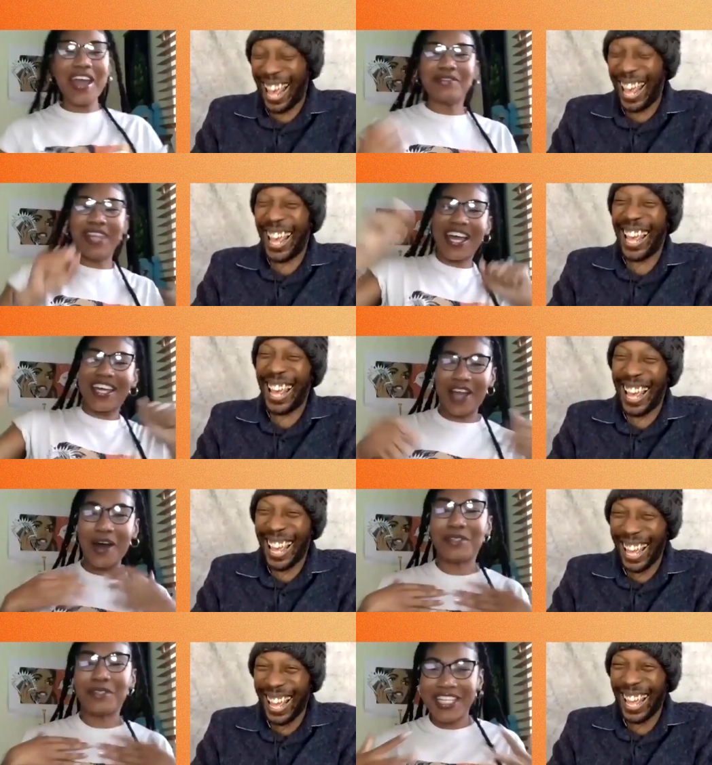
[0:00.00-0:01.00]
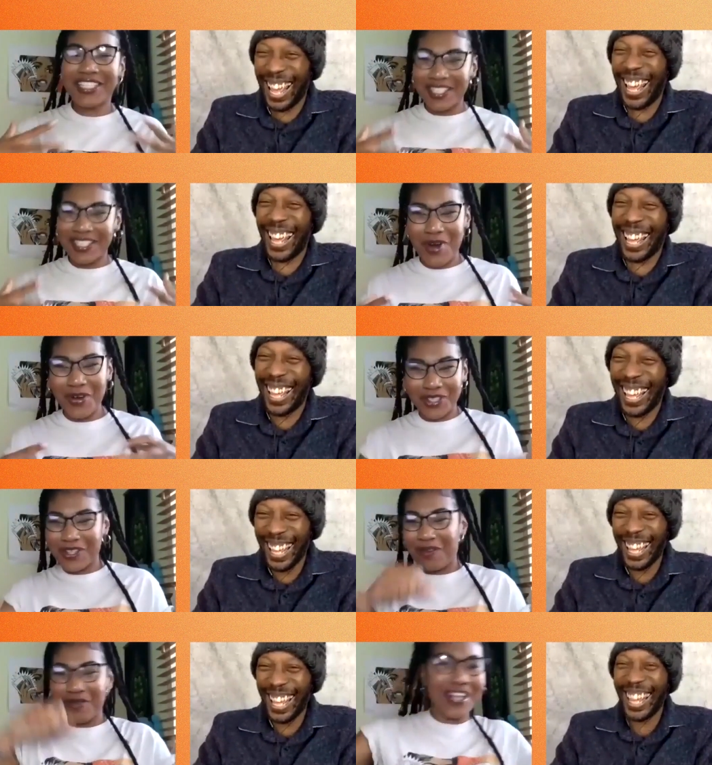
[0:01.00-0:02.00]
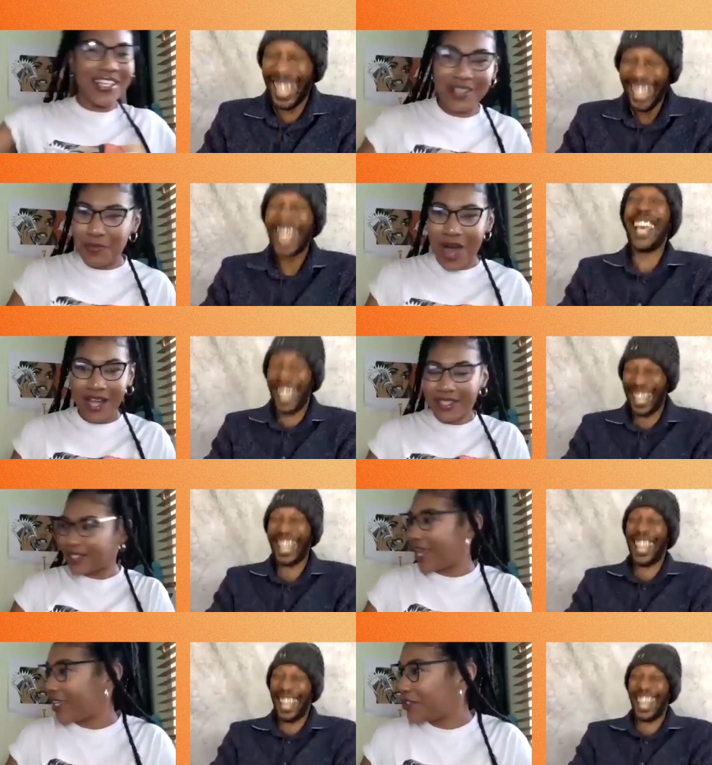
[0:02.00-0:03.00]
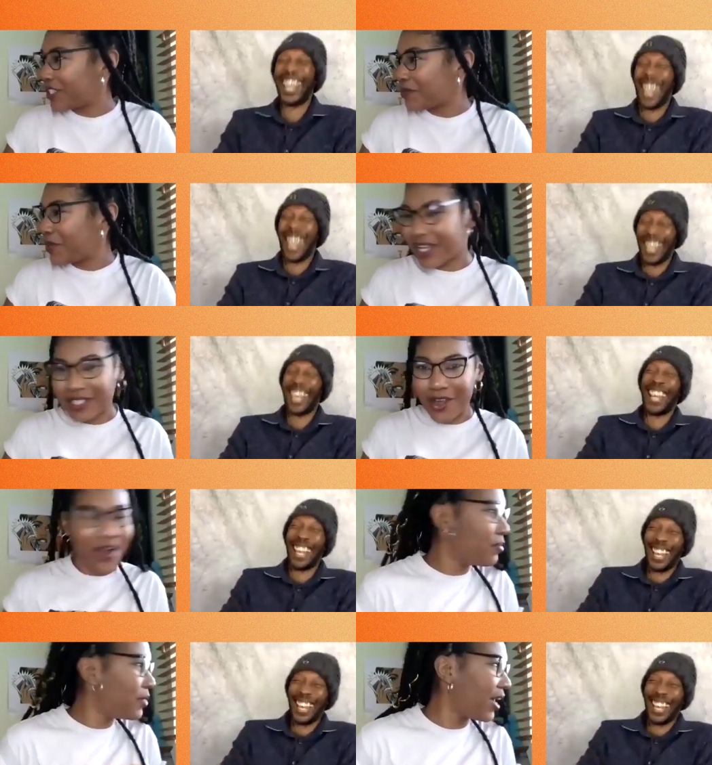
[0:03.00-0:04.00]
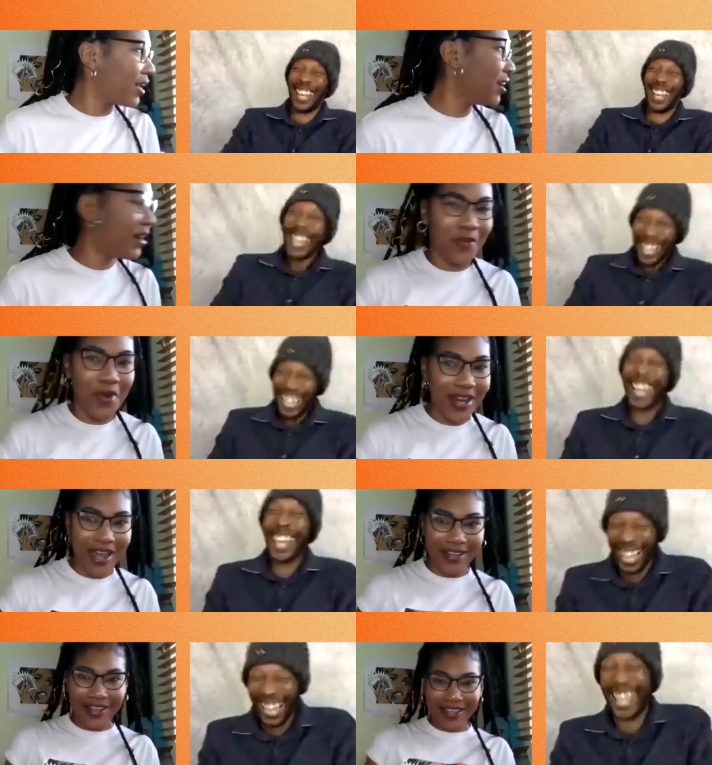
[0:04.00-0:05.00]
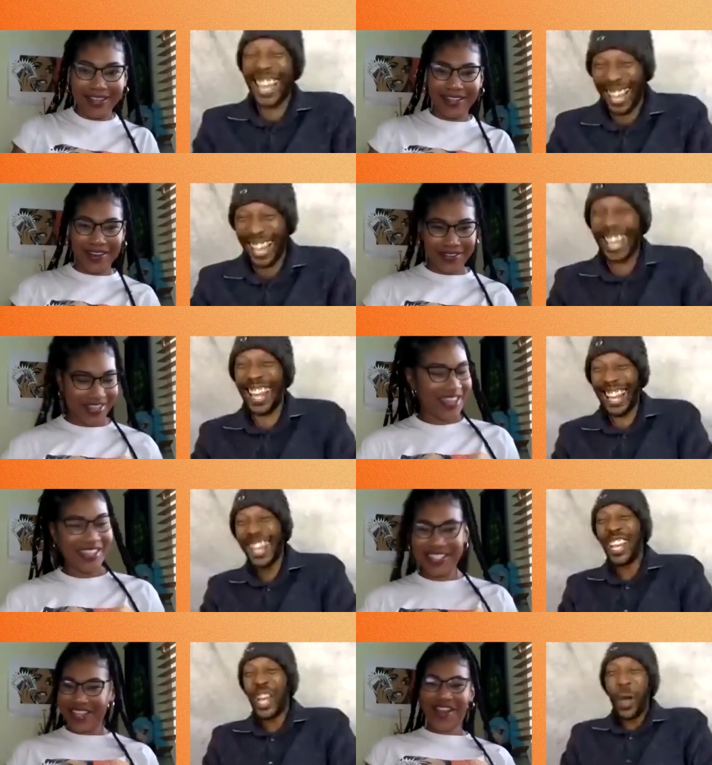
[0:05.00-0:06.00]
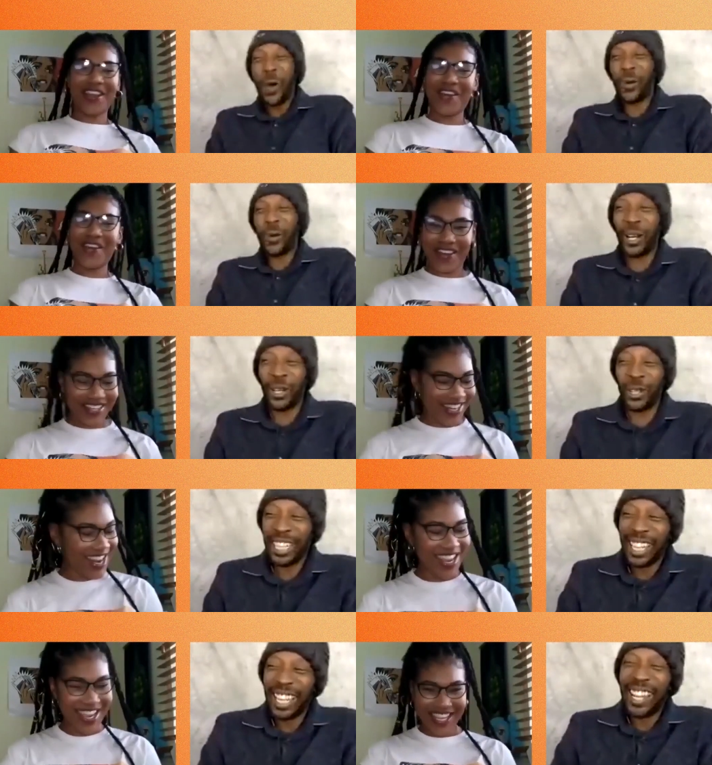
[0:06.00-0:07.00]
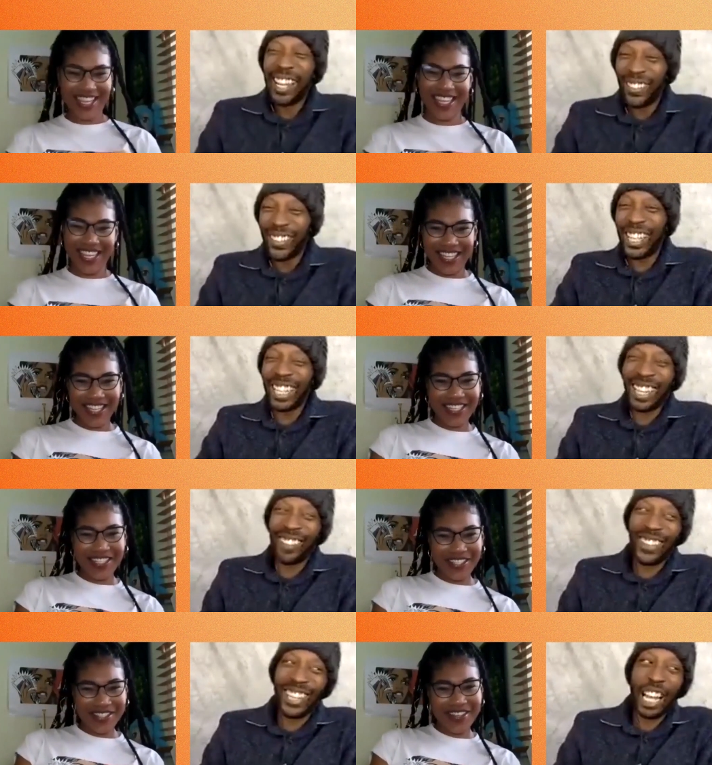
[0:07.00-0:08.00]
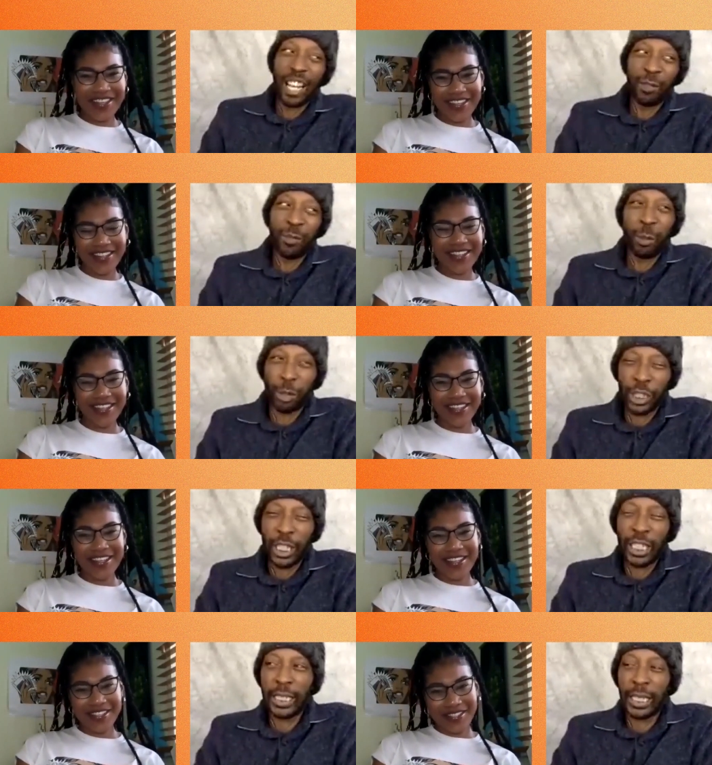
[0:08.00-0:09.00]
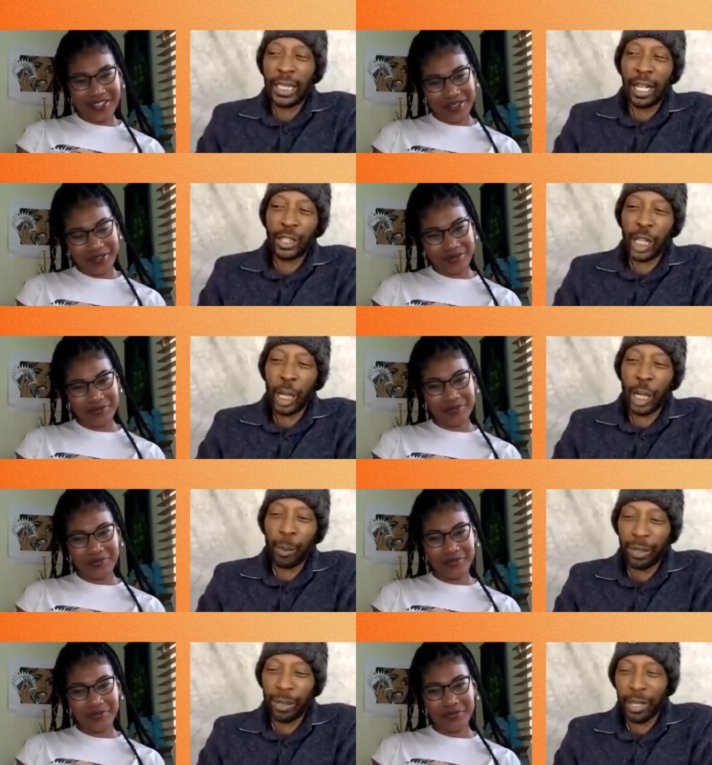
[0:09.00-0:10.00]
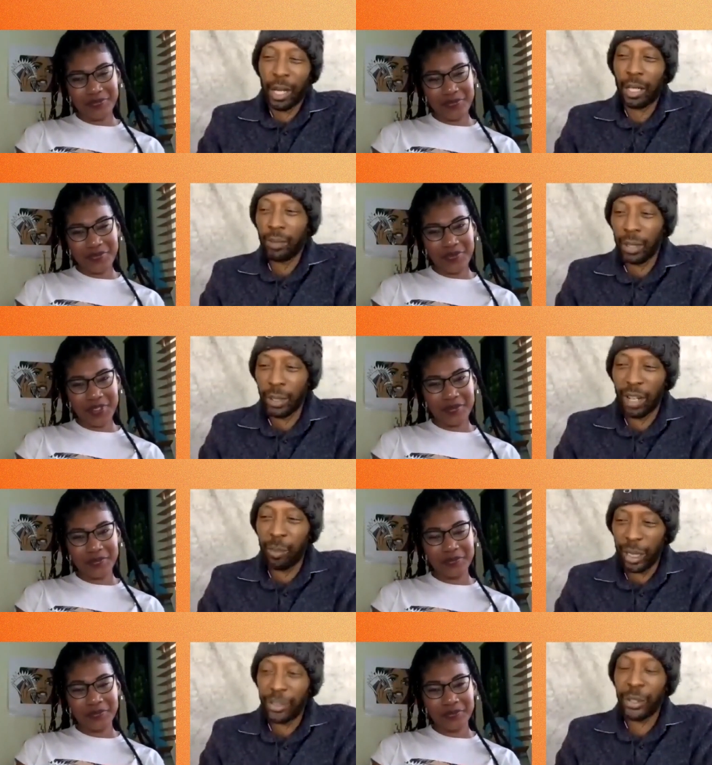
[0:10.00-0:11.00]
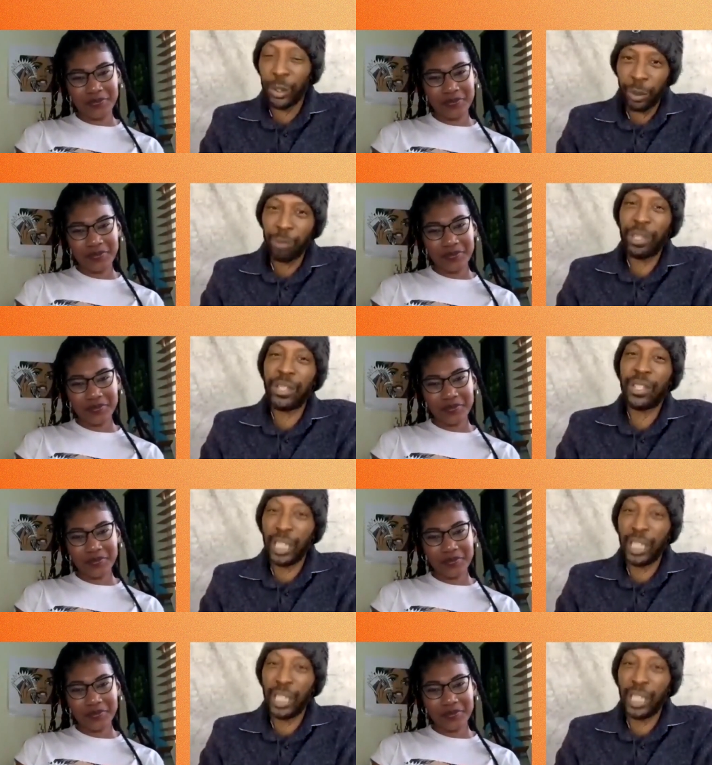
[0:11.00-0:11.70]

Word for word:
Speaker 1: am like, I'm Trinity Bowen, so I'm ready to pop you.
Speaker 2: Like, well, well, well, unfortunately, the last couple of carnivals I've been to in recent